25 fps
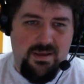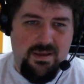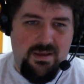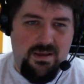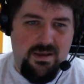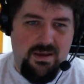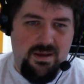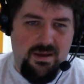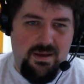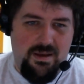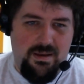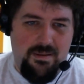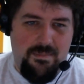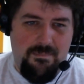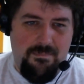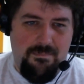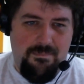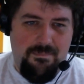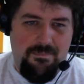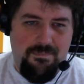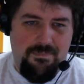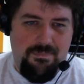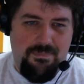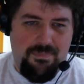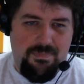I
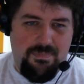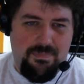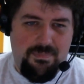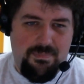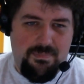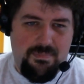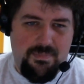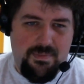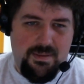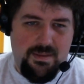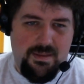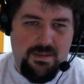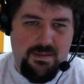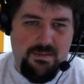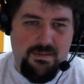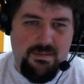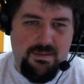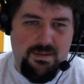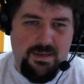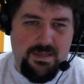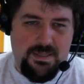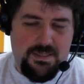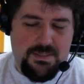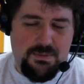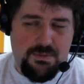
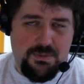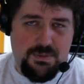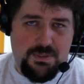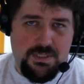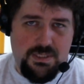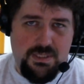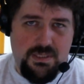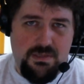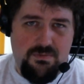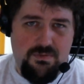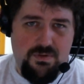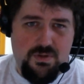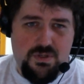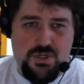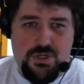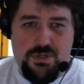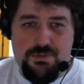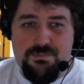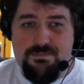guess we'll see in the future.